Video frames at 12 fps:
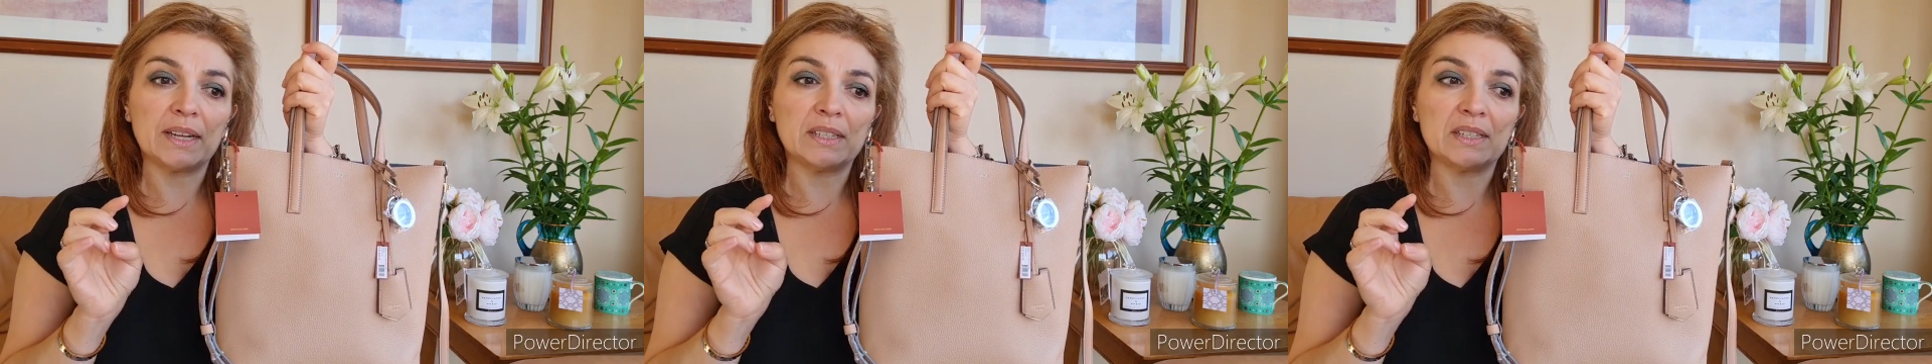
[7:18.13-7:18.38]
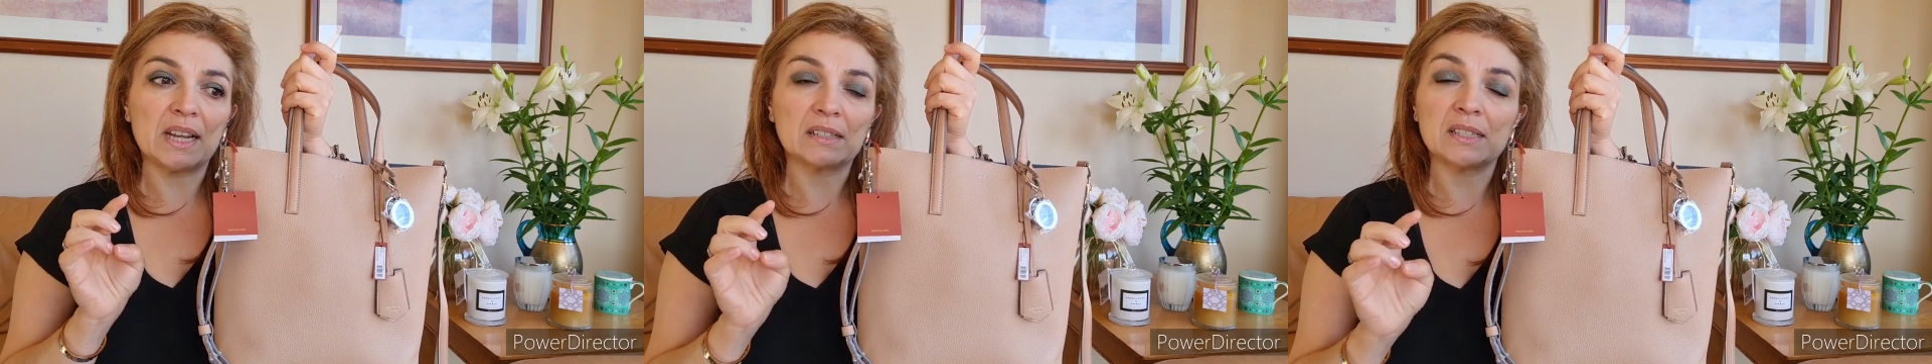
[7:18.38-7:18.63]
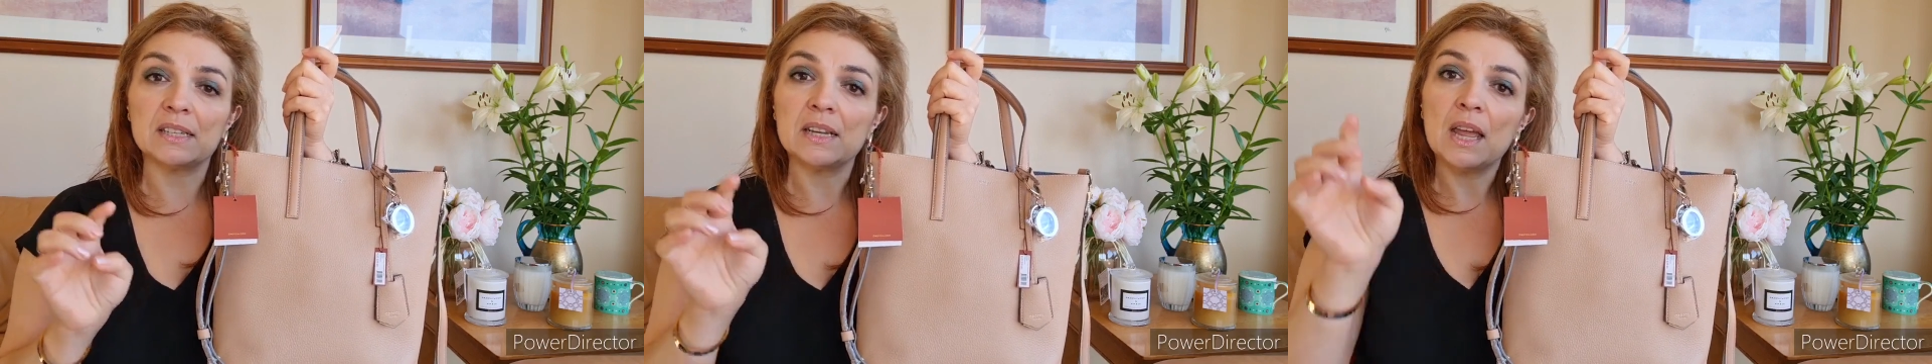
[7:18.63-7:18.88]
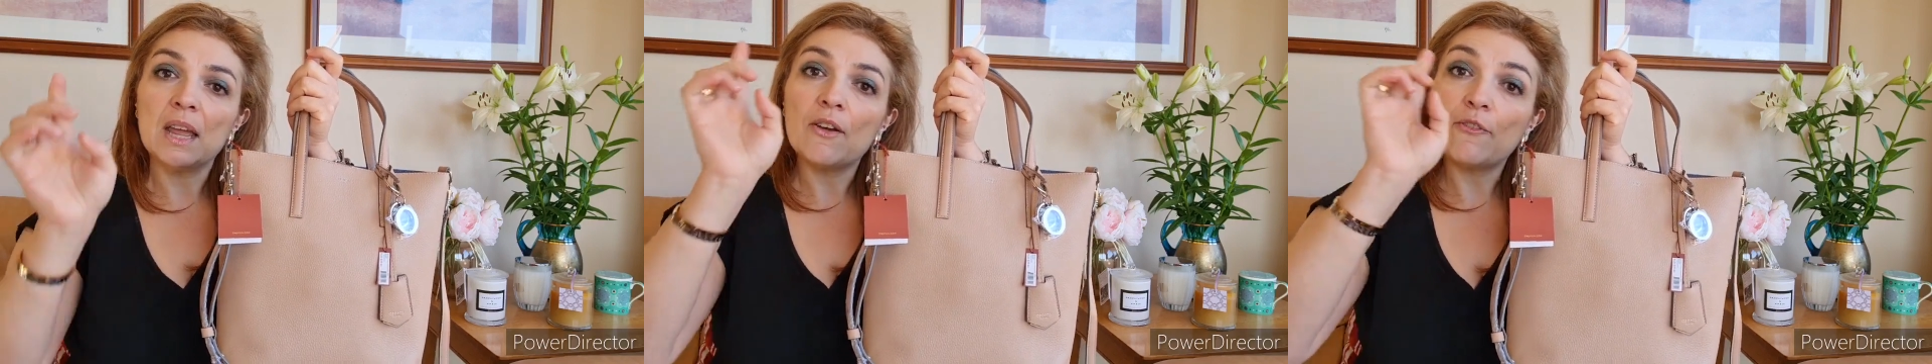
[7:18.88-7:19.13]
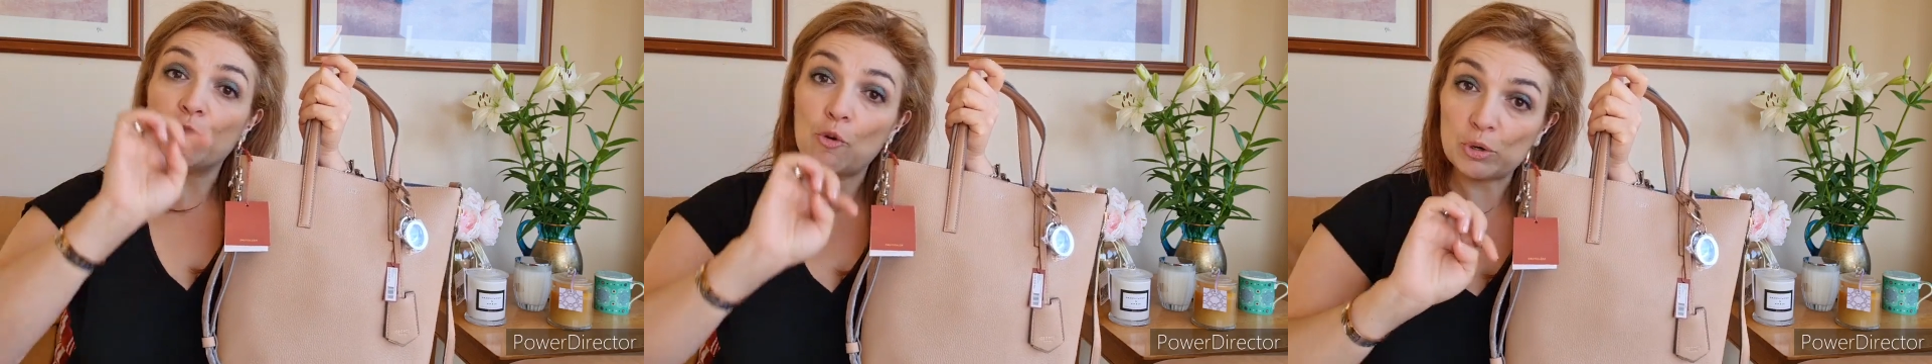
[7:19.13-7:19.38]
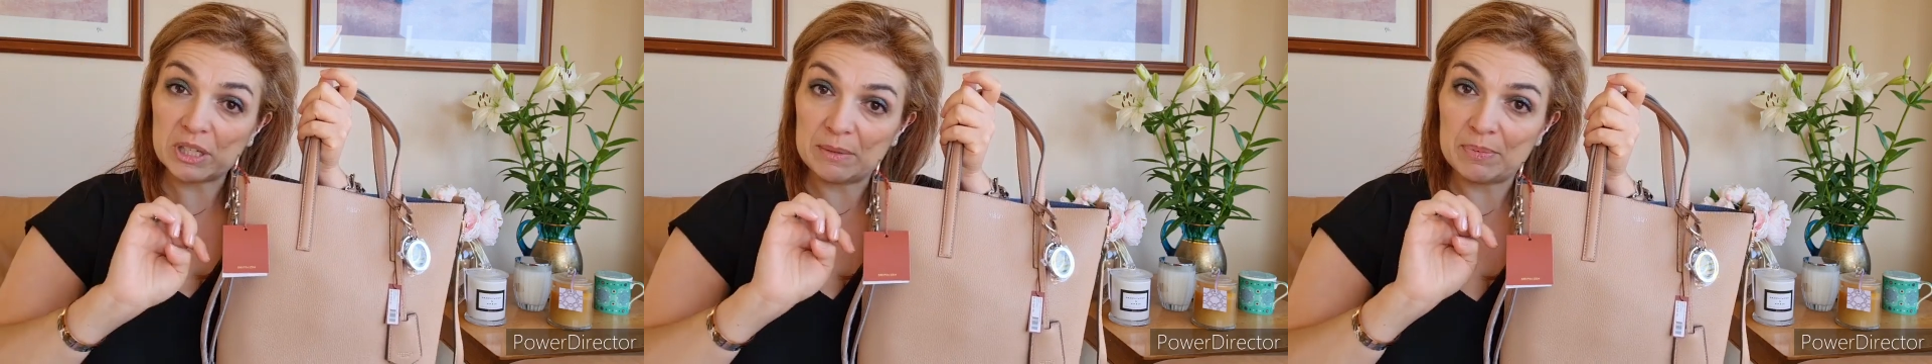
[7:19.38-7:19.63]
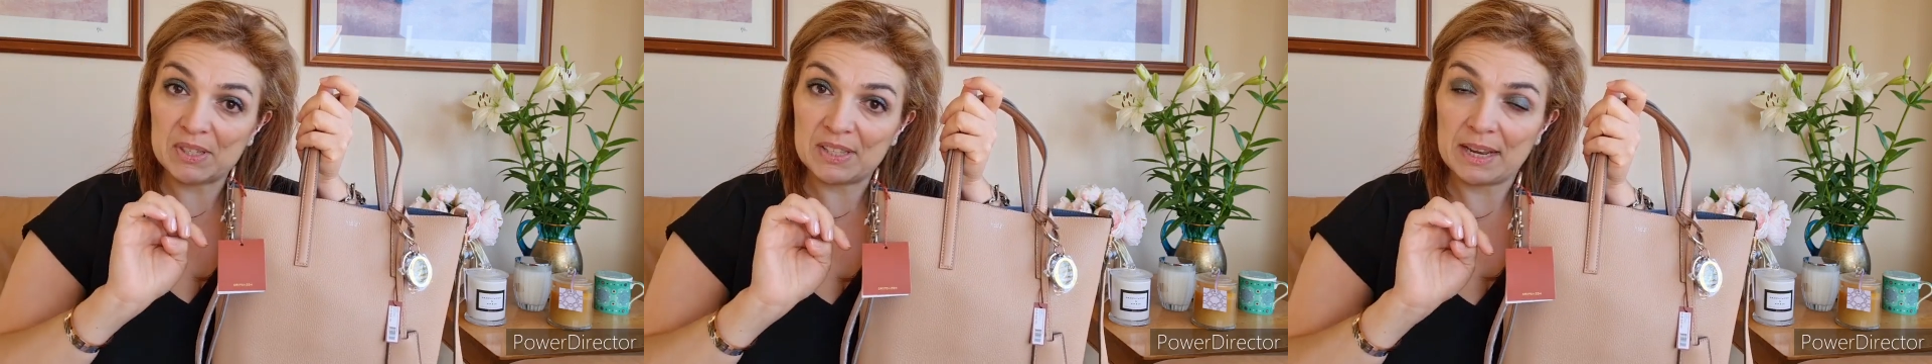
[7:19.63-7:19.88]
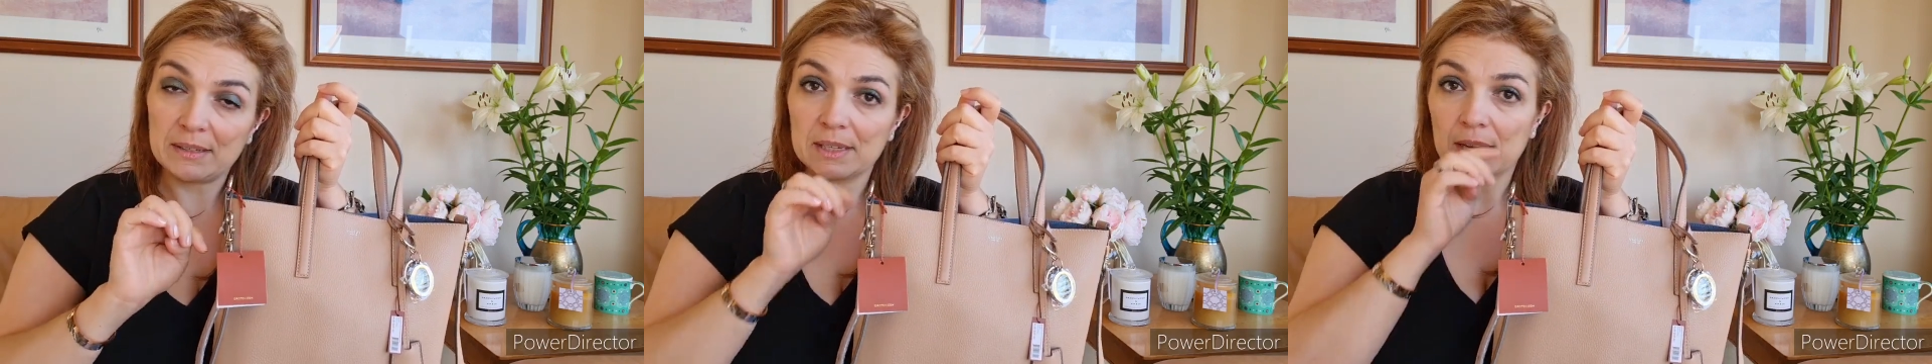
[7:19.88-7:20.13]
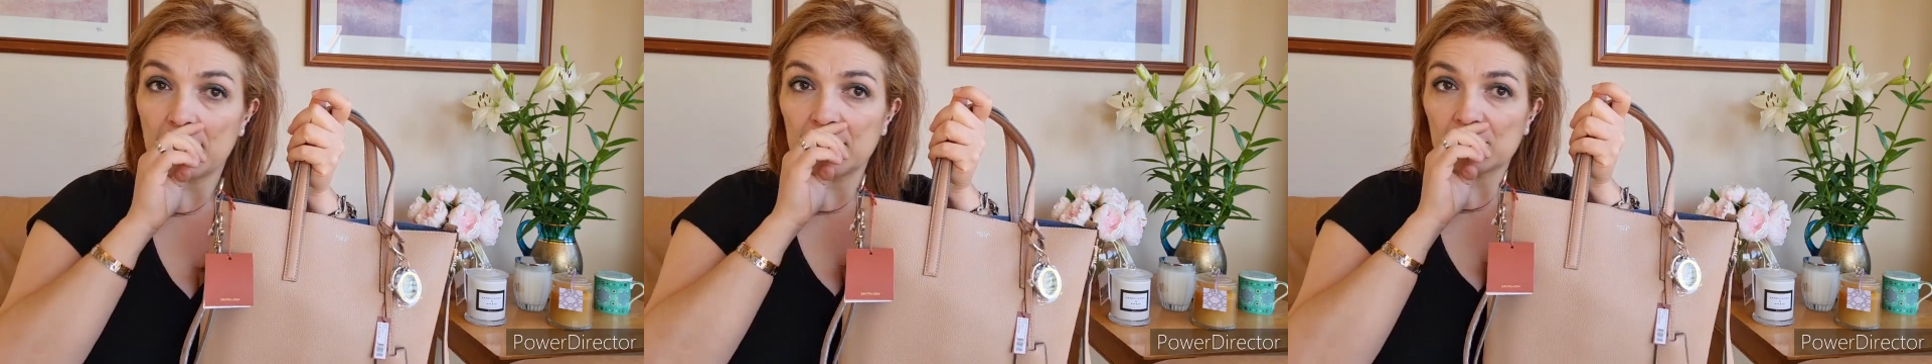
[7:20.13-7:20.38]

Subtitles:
deducted 40%.